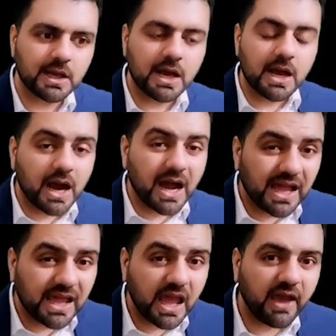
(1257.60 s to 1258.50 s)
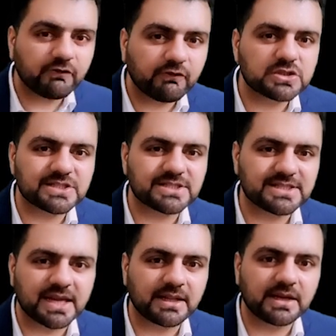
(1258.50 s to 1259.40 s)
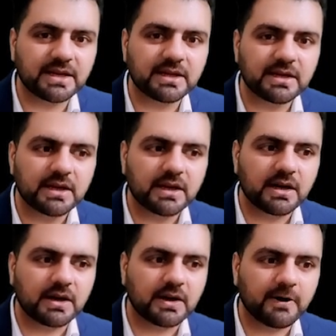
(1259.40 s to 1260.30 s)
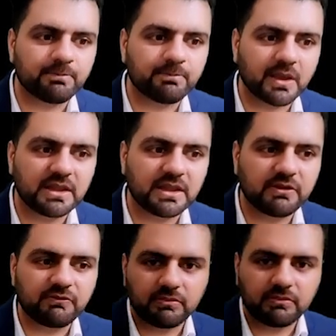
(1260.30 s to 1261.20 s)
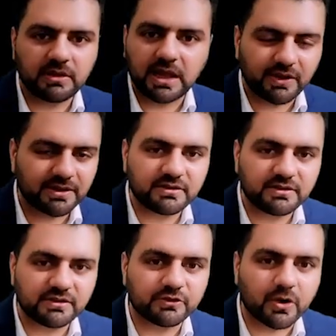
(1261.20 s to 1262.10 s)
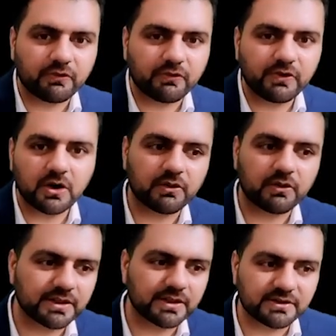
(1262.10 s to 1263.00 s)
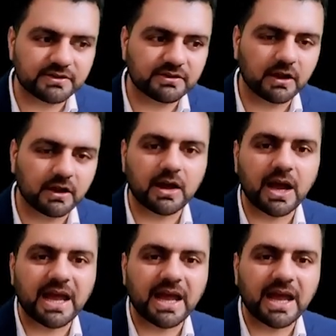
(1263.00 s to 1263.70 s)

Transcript: I have to settle it in the whether this is profit or whether this is loss. I have to